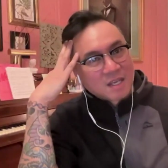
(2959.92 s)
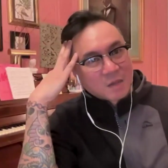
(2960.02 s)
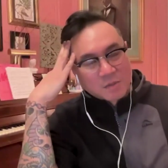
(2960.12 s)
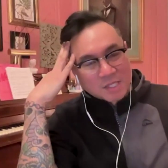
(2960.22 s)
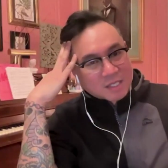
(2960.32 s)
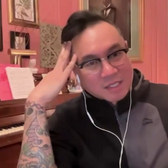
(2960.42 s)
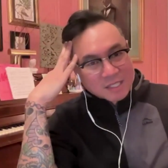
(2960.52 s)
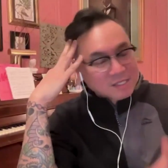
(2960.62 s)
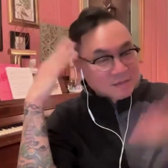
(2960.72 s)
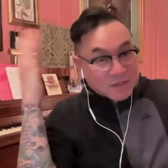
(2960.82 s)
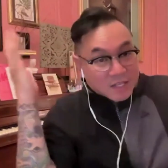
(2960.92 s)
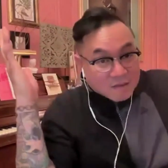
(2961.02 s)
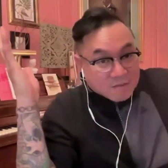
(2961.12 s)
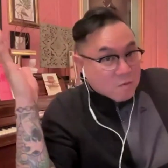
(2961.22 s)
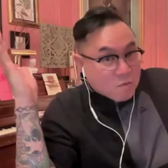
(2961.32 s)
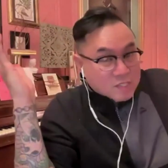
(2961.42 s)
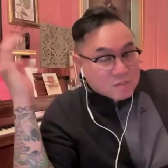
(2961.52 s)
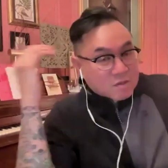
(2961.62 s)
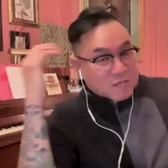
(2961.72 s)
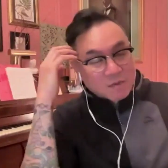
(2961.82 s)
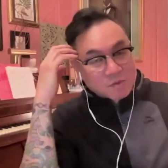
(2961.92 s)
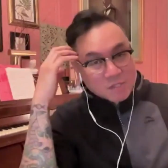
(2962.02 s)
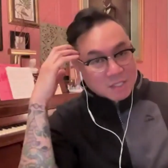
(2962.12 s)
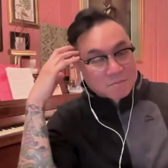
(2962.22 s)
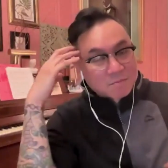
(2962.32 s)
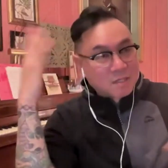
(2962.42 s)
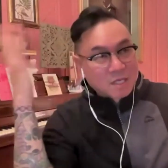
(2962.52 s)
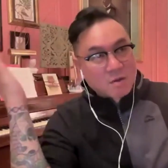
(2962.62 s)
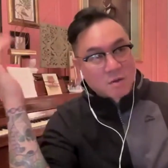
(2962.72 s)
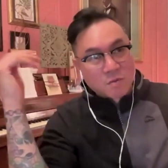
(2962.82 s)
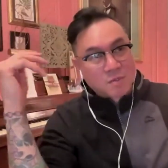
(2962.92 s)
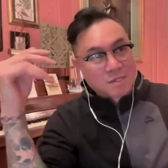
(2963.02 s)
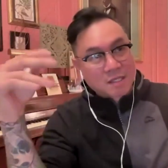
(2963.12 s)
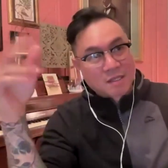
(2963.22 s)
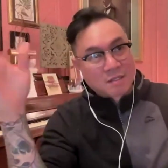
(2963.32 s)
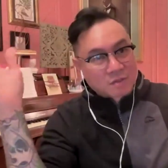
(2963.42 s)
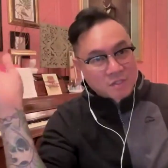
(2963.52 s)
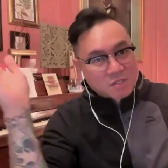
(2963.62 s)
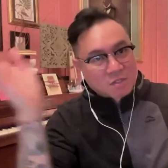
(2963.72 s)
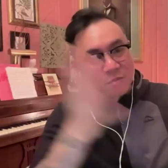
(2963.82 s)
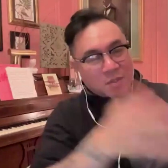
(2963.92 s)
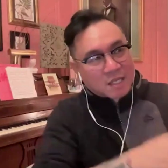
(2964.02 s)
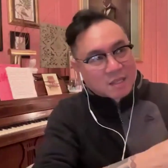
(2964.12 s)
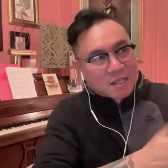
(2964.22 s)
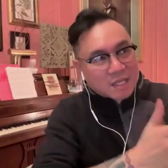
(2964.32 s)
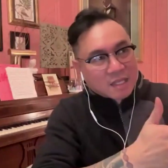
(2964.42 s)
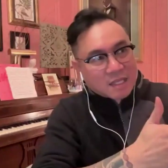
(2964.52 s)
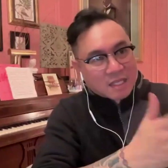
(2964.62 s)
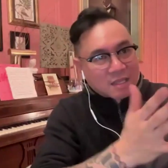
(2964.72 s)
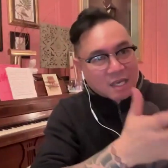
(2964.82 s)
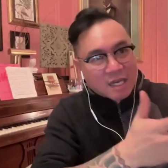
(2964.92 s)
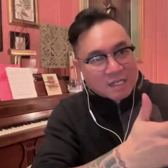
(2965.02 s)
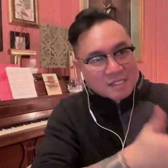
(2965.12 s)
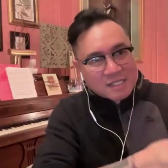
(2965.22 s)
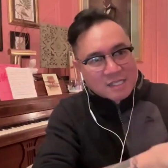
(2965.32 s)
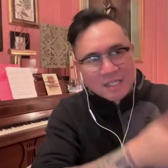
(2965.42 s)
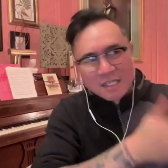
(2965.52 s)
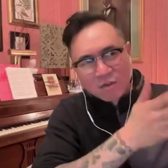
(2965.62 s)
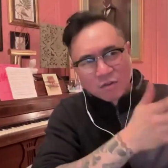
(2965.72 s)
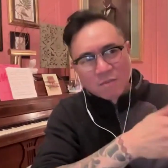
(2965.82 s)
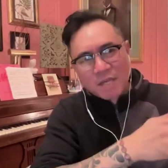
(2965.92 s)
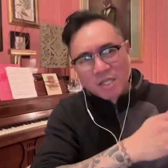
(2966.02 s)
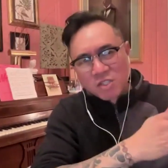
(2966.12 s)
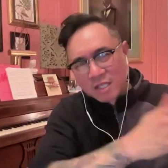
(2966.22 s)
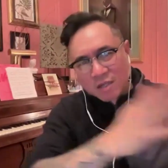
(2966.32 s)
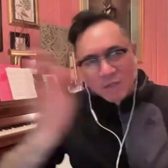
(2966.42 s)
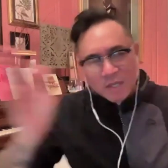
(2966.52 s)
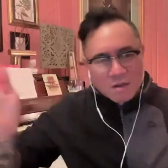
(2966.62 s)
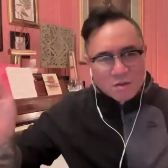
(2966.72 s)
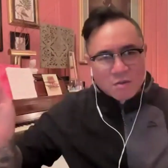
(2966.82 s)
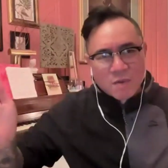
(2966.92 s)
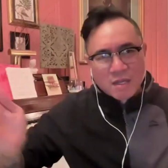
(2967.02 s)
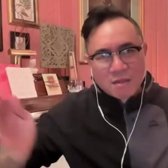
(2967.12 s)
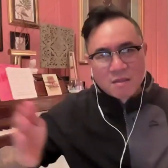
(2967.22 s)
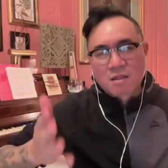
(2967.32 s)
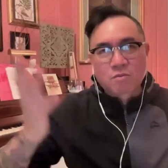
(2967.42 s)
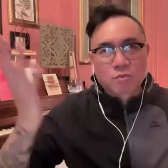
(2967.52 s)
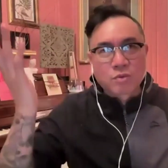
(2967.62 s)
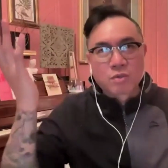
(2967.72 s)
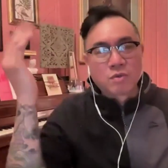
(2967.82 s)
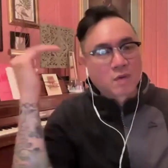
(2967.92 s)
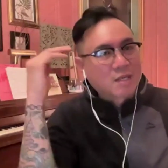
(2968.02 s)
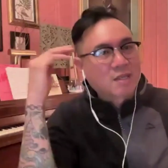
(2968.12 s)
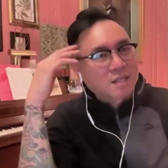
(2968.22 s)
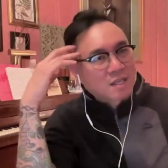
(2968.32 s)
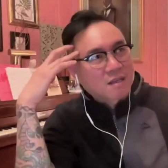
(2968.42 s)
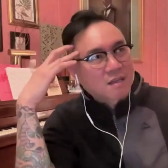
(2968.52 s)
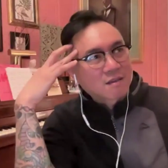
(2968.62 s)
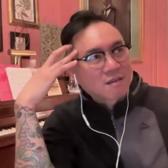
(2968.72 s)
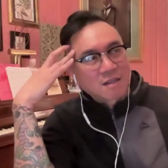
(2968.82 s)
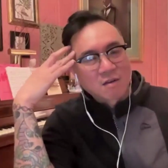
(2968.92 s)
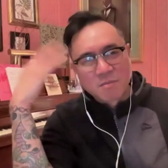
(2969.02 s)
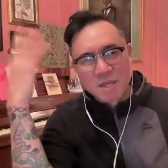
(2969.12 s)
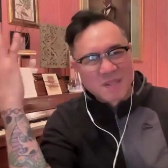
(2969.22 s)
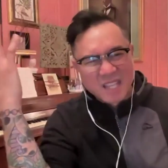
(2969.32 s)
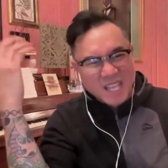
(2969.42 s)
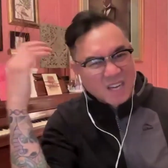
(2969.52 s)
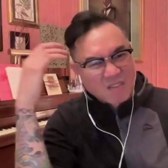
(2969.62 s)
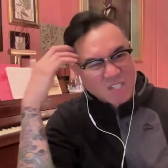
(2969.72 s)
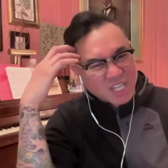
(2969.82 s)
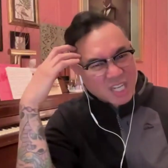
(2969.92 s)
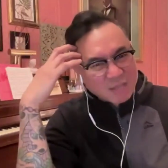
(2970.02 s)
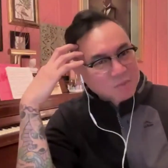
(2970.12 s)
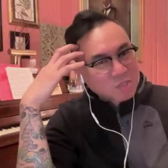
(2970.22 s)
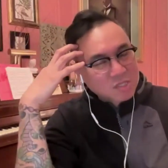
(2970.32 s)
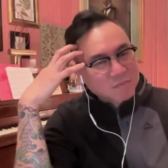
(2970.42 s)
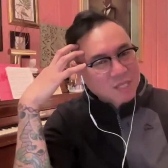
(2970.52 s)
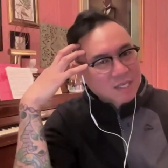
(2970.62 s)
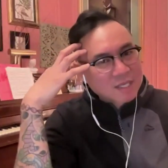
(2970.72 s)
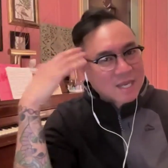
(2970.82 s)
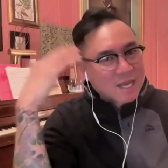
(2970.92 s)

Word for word: it was like a list of like the Western canon. It was like the you know it was like literally started with like the Iliad, the Odyssey, and Gilgamesh, and then it went all the way through. I think you know maybe like Henry James or something.